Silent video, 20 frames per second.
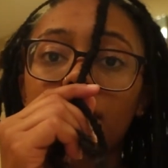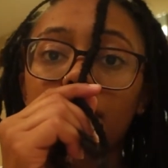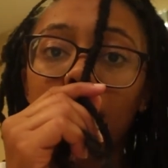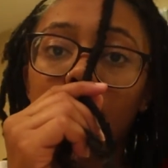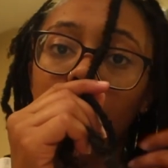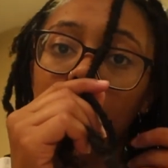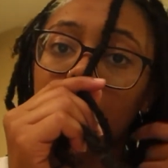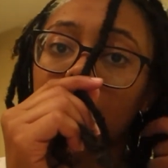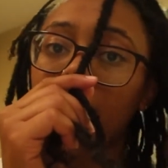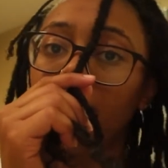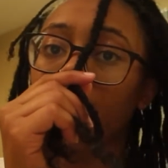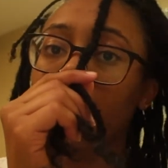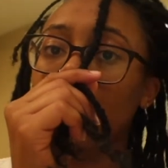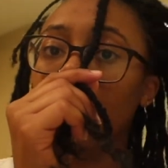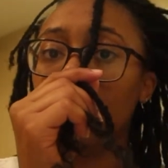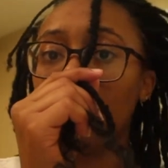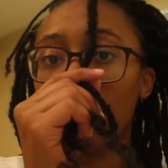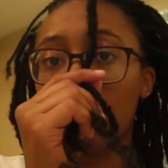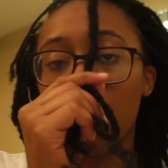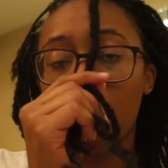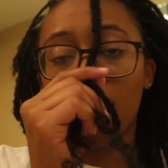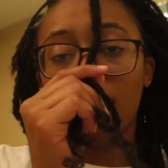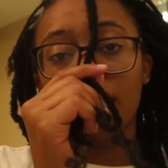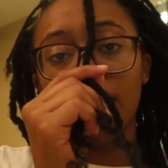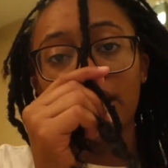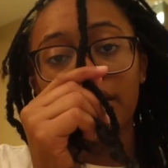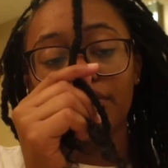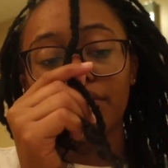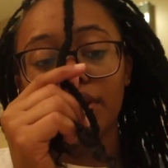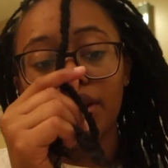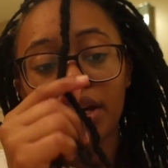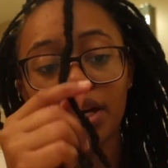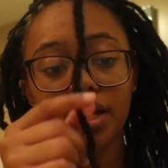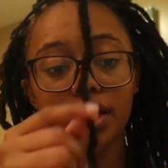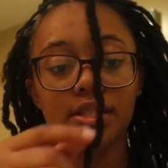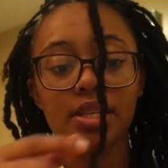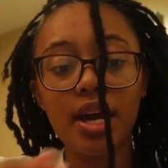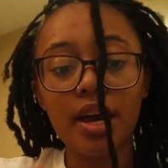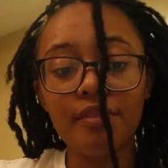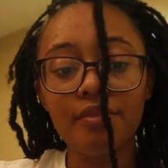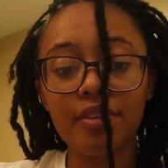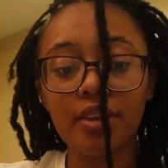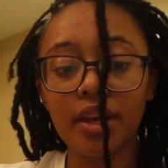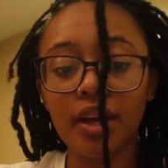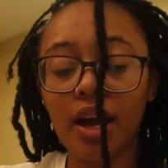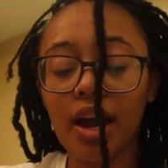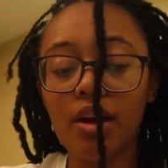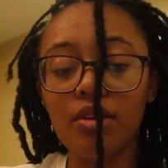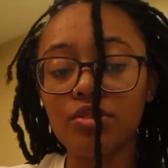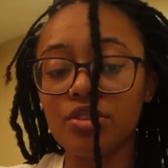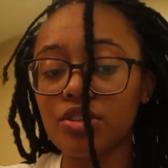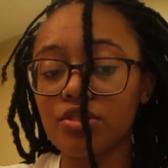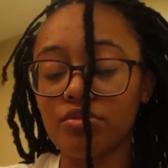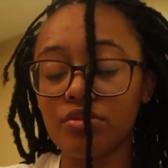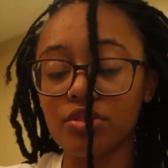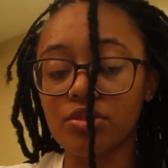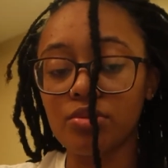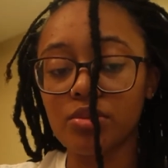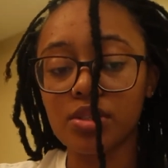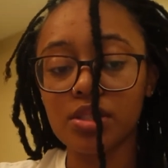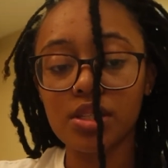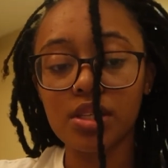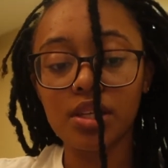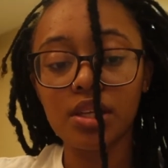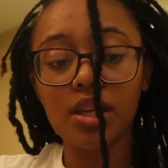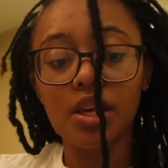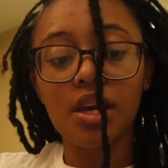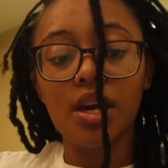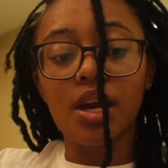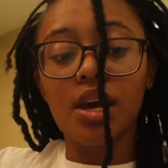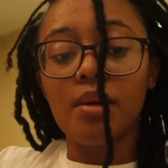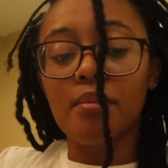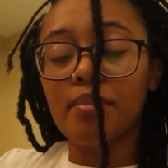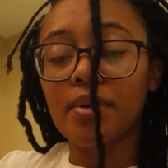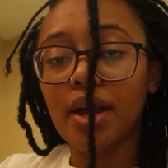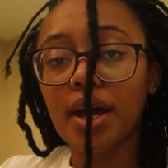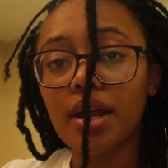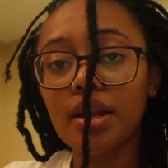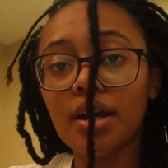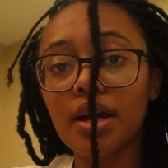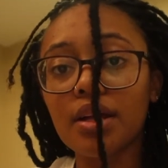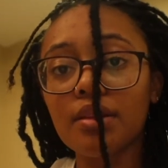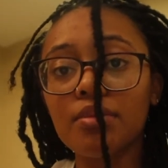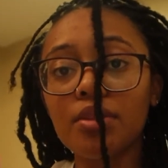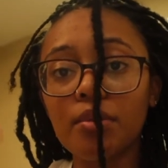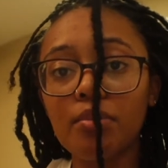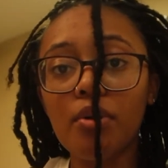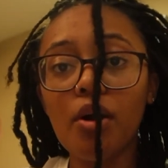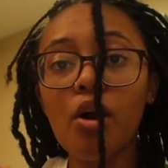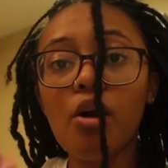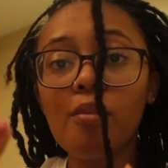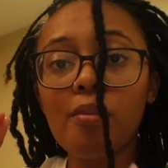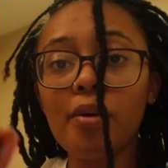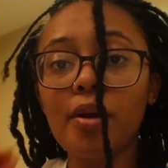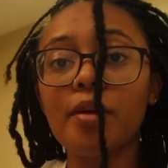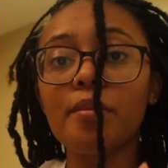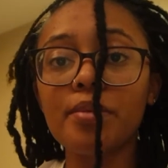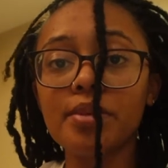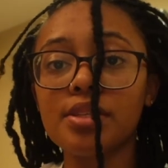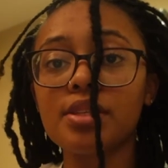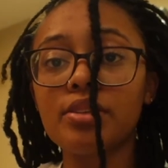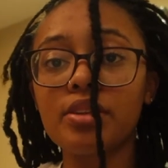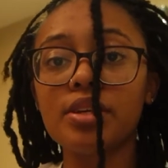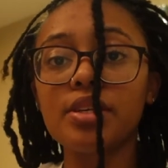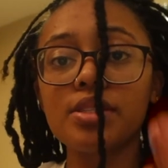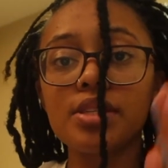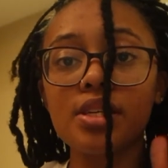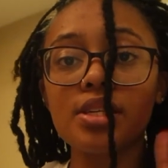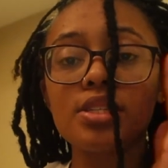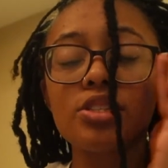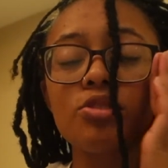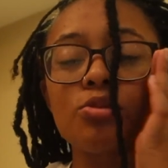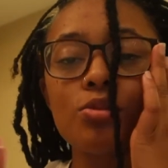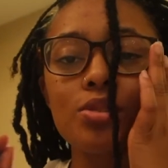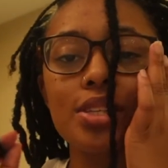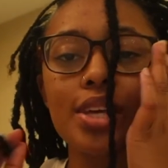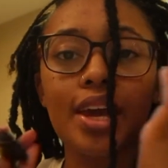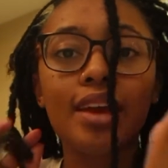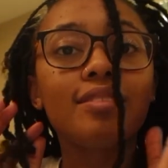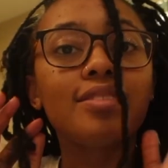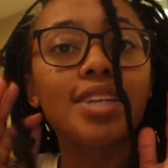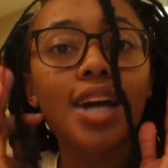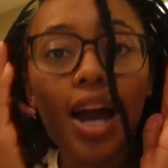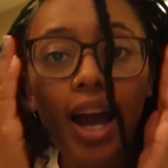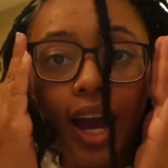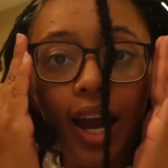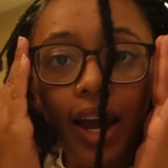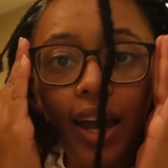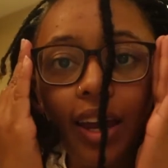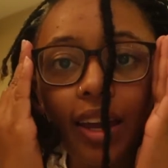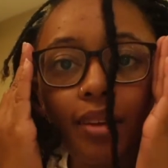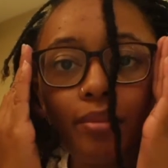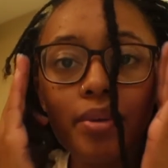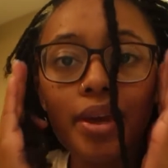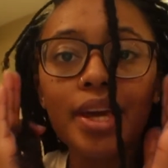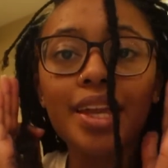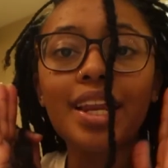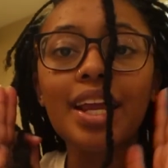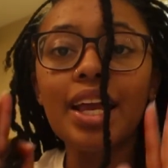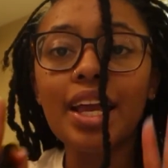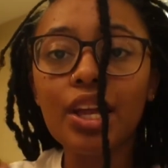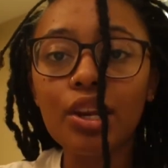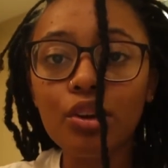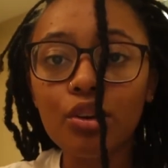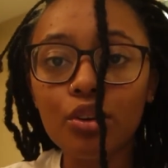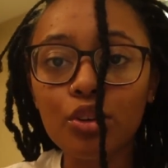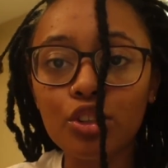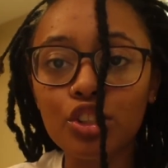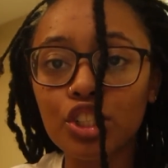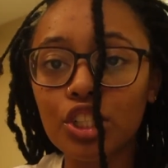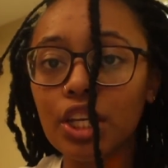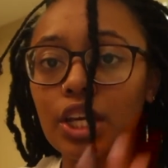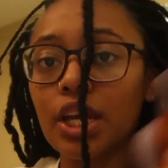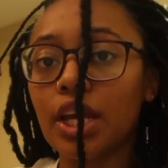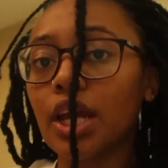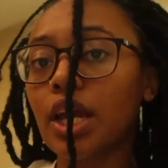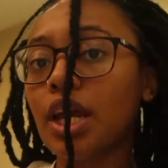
popping out at all. And if it does, I feel like I'll just retwist it. But the whole purpose of this is to save time and energy,